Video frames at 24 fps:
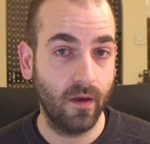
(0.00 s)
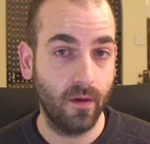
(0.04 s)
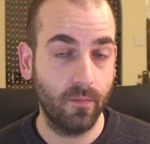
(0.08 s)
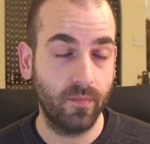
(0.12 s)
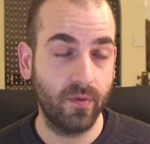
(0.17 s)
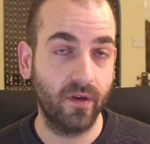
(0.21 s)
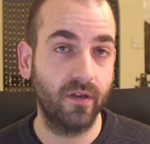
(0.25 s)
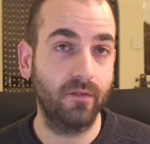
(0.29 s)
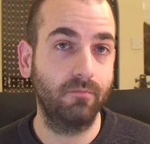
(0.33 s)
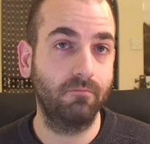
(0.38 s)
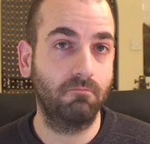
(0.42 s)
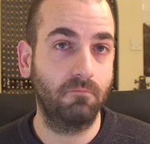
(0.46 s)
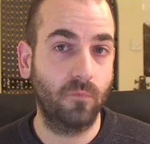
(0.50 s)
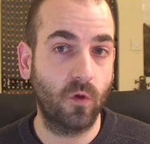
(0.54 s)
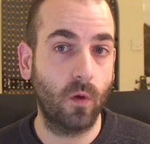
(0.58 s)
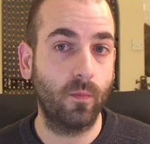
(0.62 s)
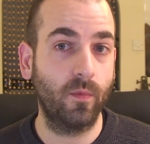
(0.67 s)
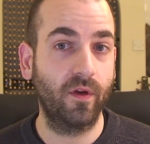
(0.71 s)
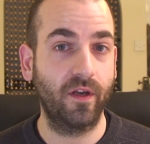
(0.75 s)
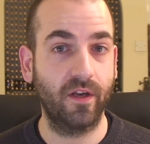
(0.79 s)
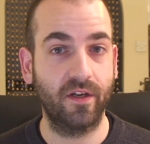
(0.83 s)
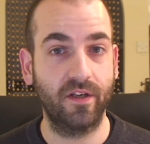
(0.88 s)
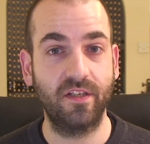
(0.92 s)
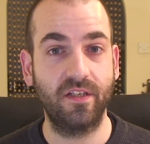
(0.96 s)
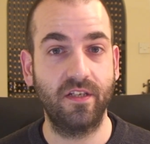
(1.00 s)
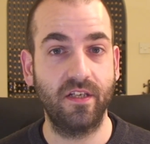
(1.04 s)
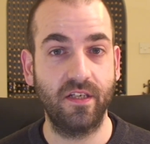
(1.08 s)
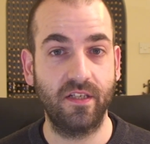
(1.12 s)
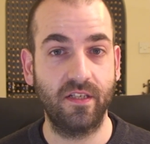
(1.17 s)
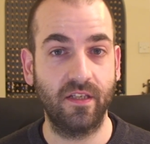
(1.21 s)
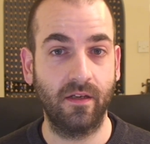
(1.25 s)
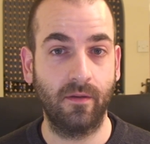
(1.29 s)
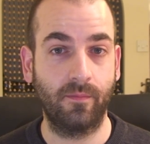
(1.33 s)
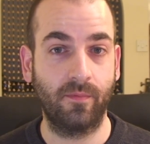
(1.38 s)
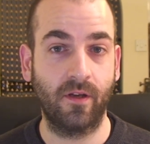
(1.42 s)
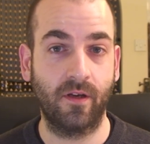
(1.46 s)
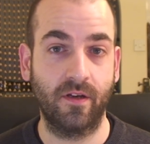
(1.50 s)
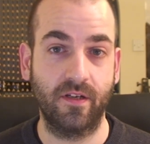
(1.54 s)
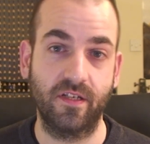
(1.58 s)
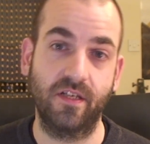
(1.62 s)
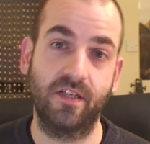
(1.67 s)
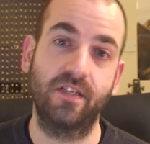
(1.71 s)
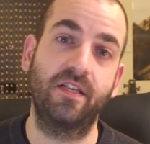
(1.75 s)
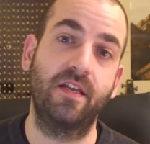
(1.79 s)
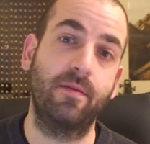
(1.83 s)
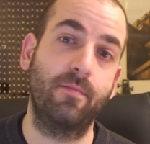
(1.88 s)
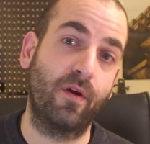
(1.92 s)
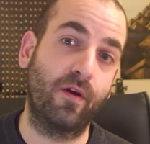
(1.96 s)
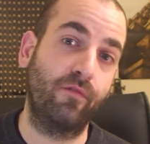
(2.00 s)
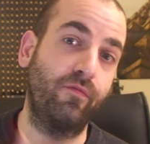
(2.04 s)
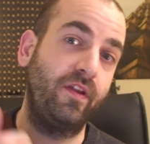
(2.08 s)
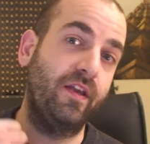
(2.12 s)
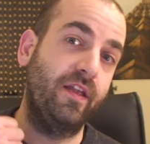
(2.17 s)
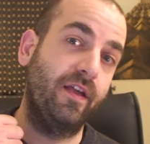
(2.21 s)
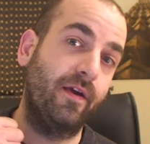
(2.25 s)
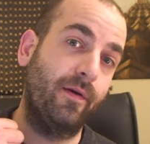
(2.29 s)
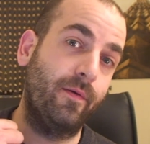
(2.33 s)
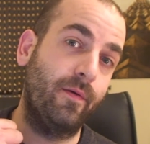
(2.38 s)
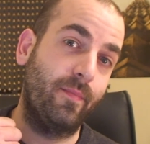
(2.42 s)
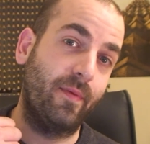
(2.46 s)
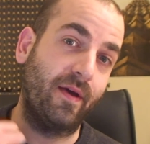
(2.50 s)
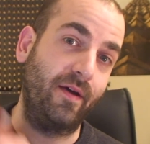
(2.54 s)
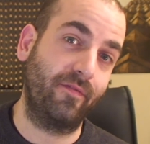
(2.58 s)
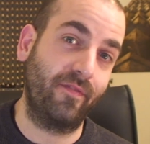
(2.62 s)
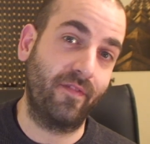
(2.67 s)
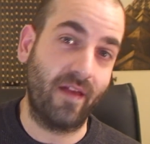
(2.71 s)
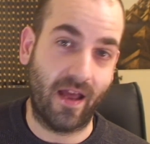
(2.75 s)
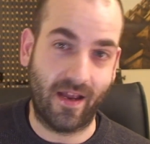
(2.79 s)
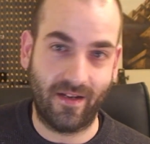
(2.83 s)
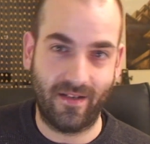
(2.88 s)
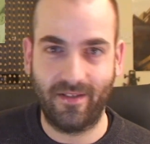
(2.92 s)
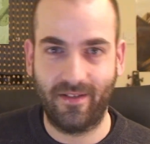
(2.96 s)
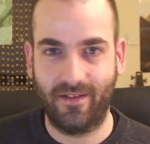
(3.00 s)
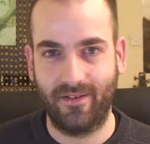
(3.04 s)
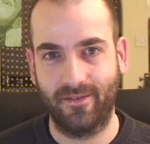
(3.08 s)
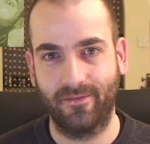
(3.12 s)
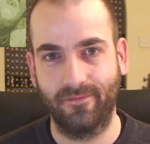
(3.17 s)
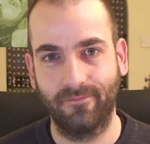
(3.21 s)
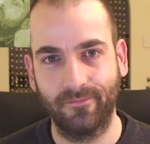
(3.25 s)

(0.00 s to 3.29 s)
But common courtesy still applies, see my video about that.